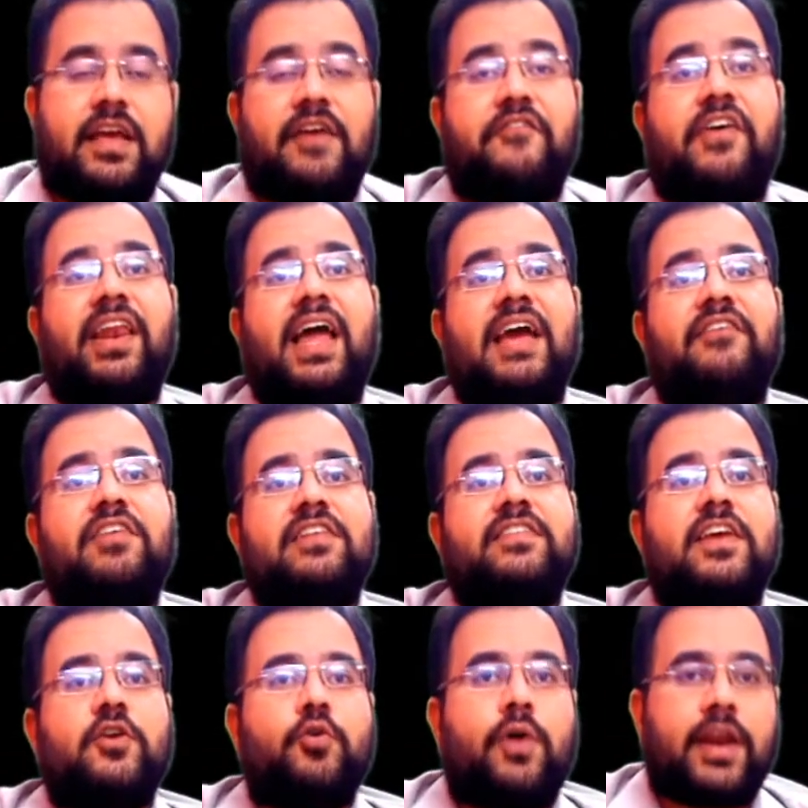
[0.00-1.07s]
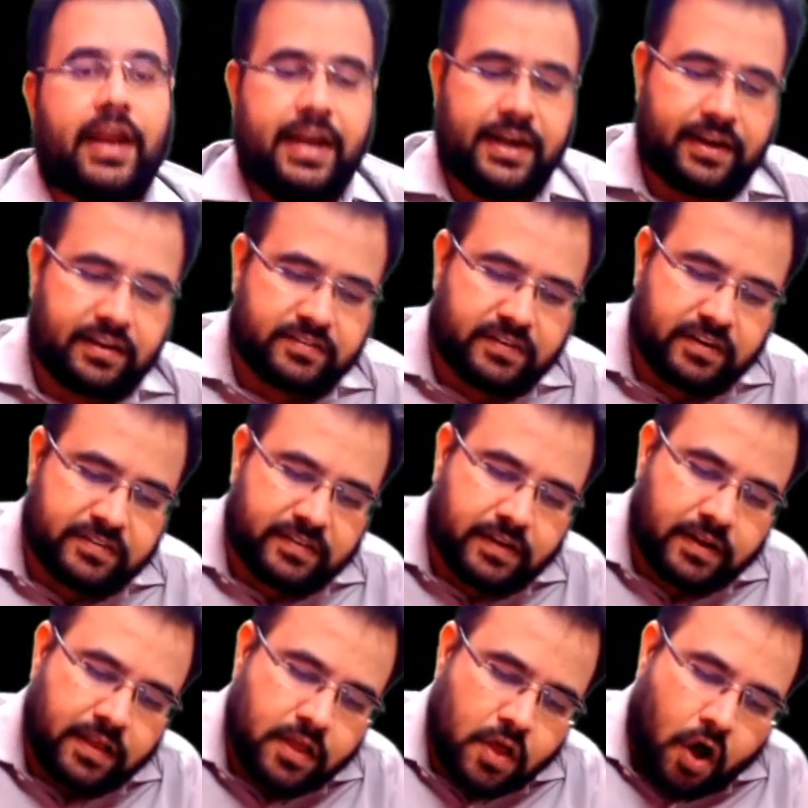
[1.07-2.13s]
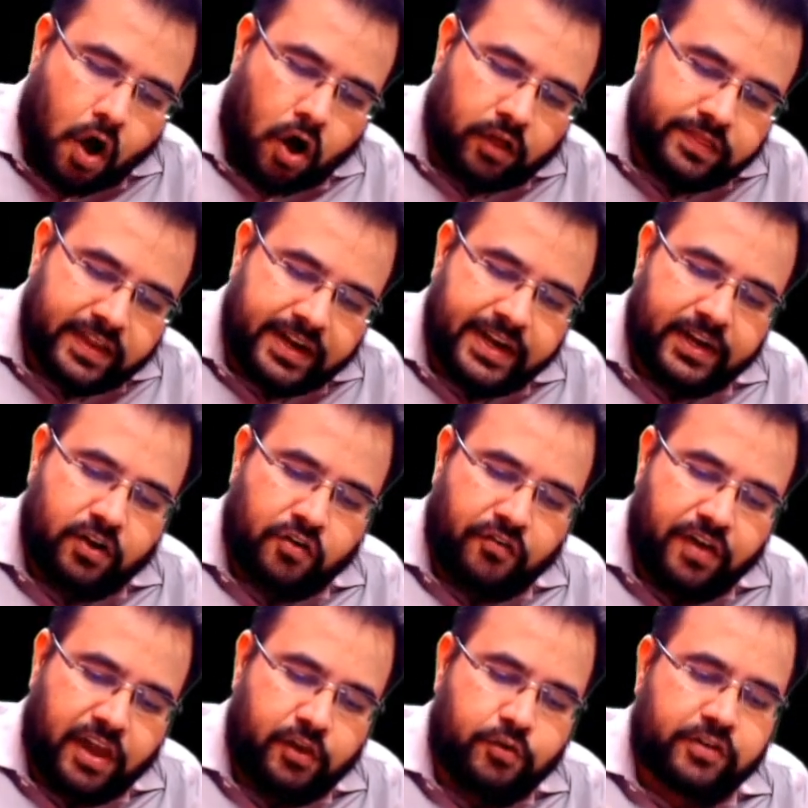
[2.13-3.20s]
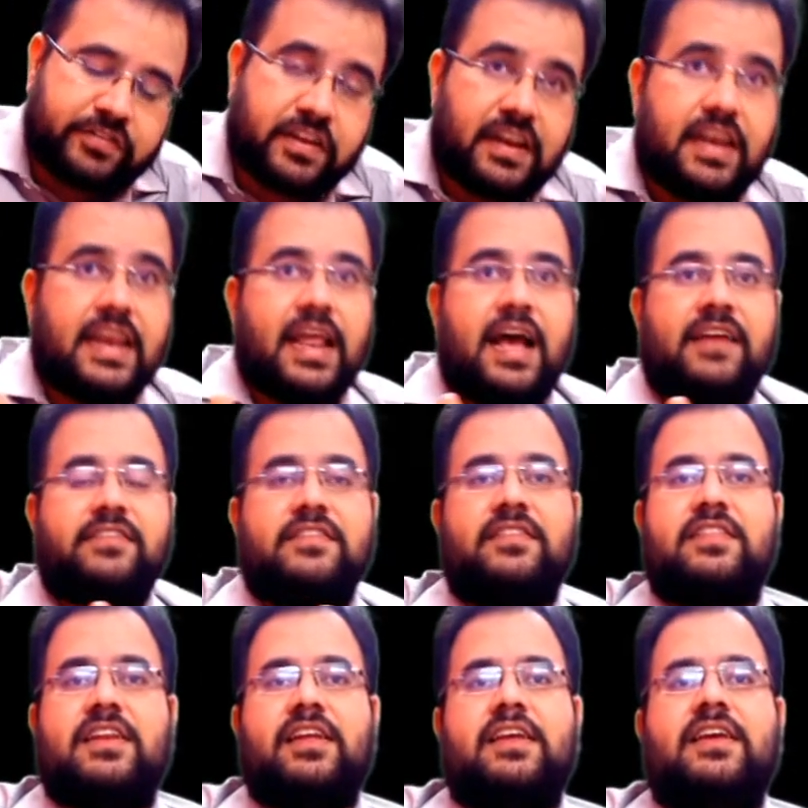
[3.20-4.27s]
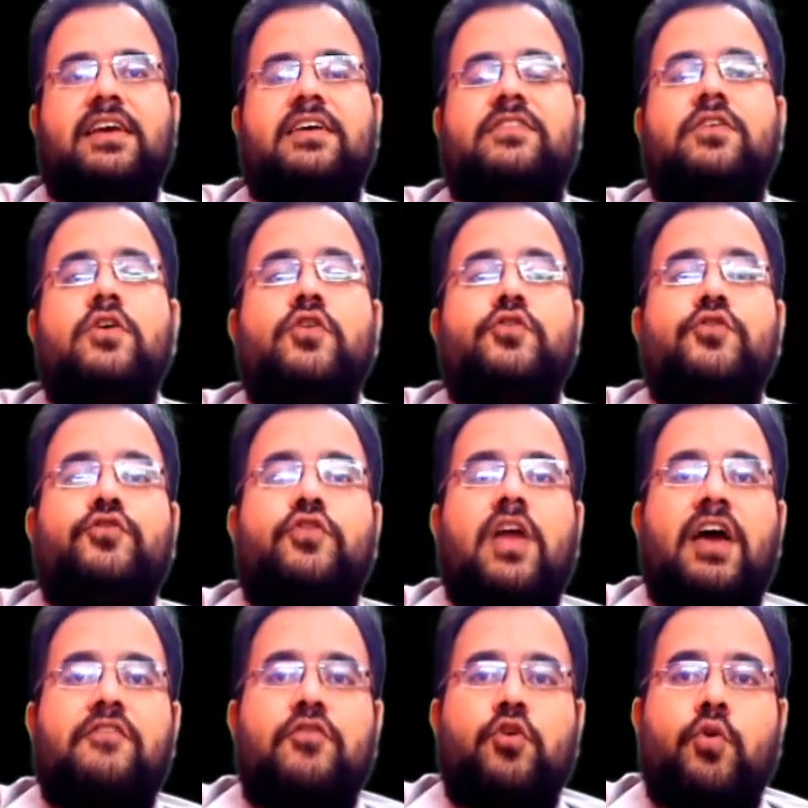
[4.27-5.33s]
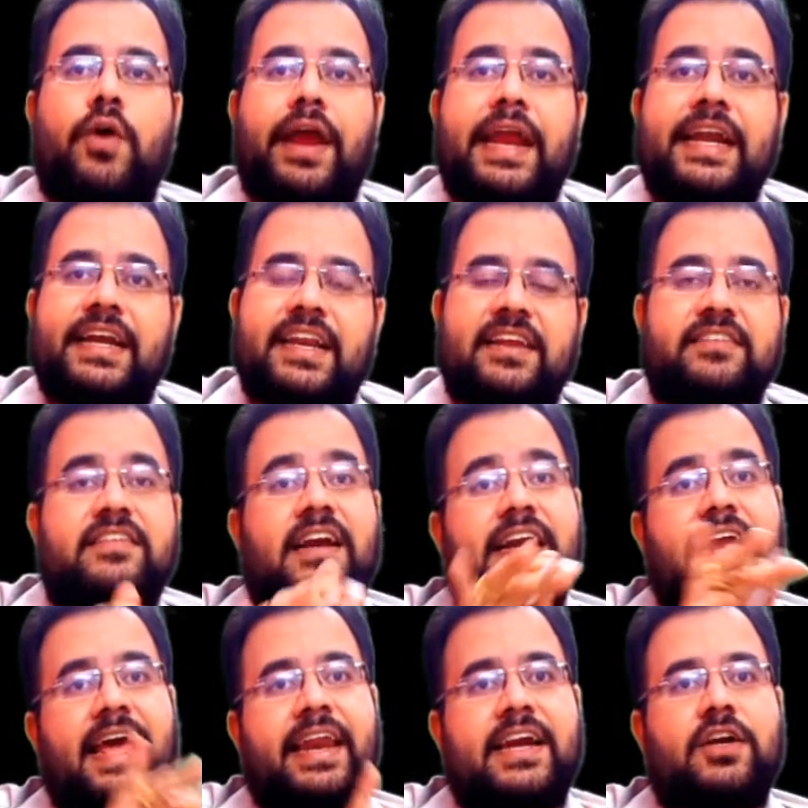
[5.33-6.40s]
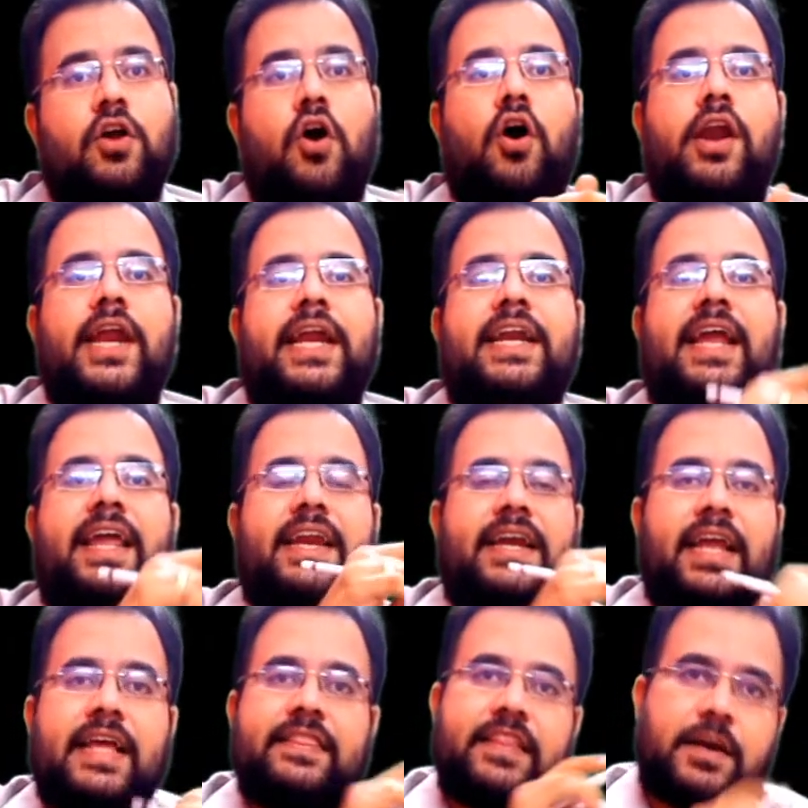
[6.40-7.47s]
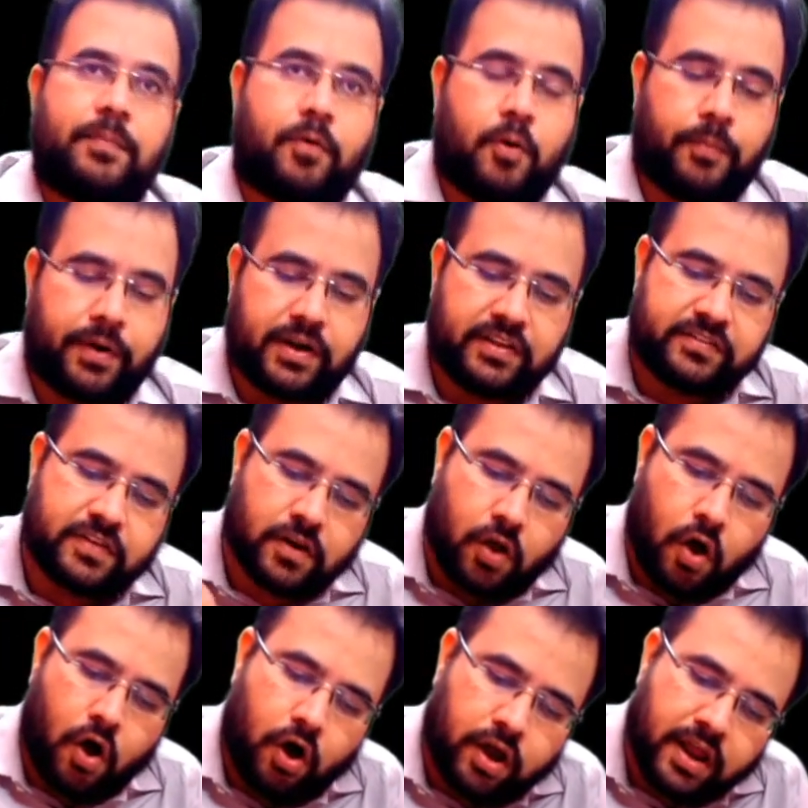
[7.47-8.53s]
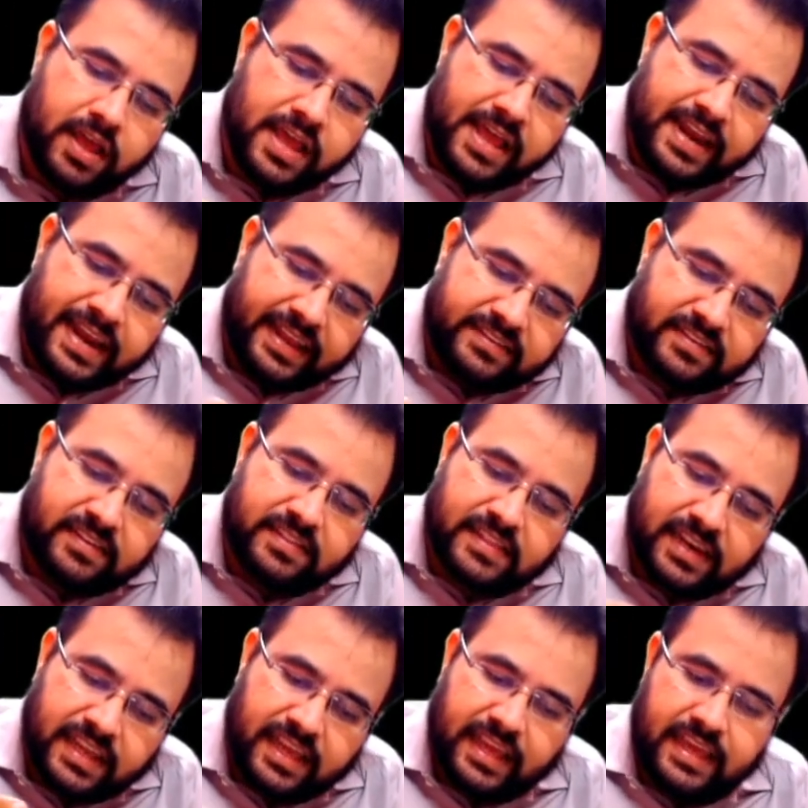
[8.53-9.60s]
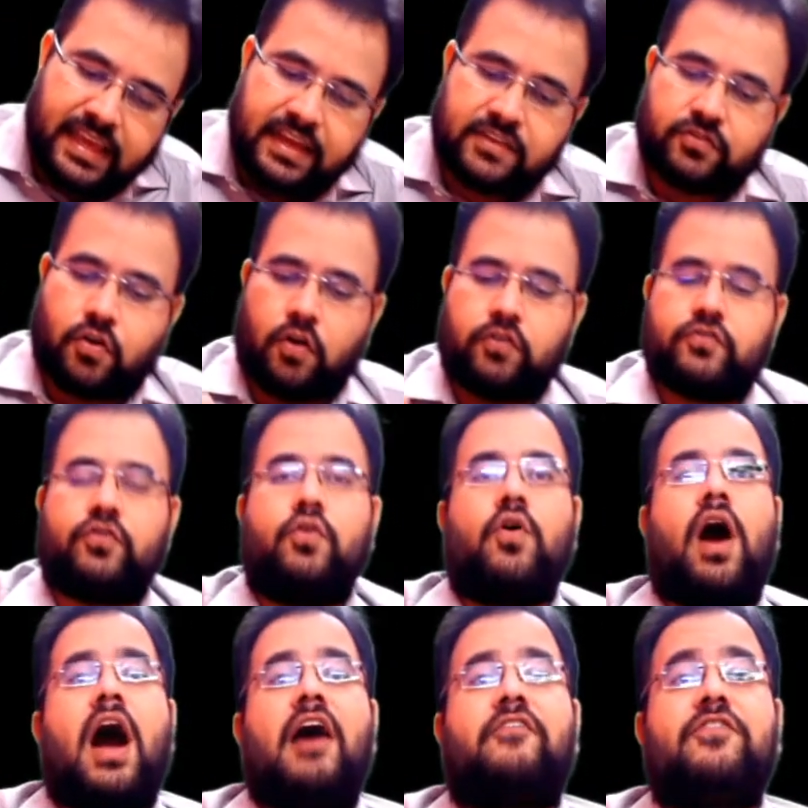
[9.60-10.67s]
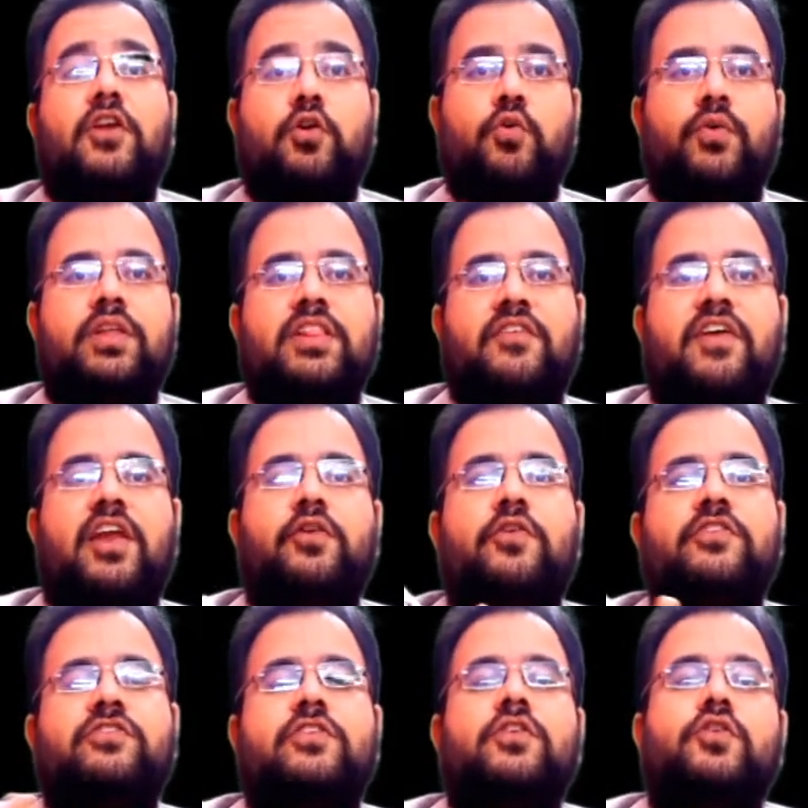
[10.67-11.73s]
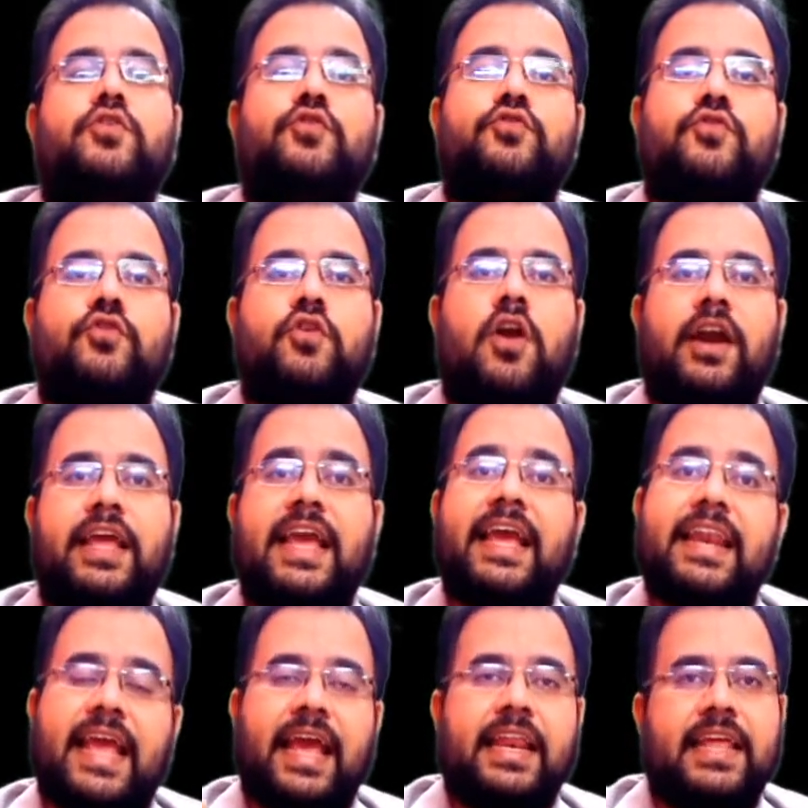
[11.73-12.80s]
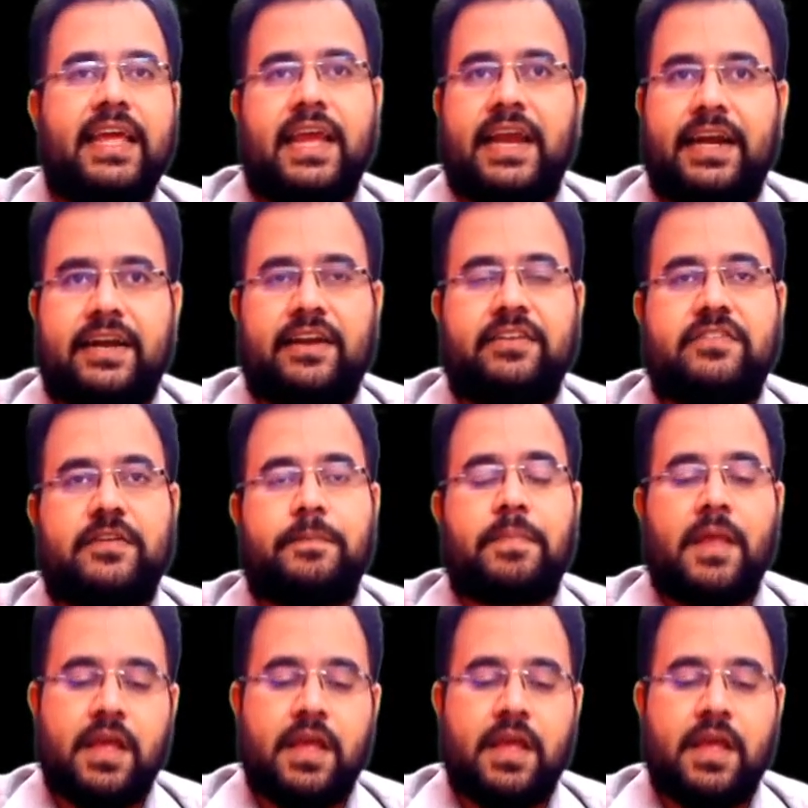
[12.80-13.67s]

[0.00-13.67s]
When I will say you are interested, sir, on the date of valuation, last 3 years, you should have no interest, direct or indirect, in that property, sir. Or next 3 years also, after doing the valuation, you should not gain any interest, sir.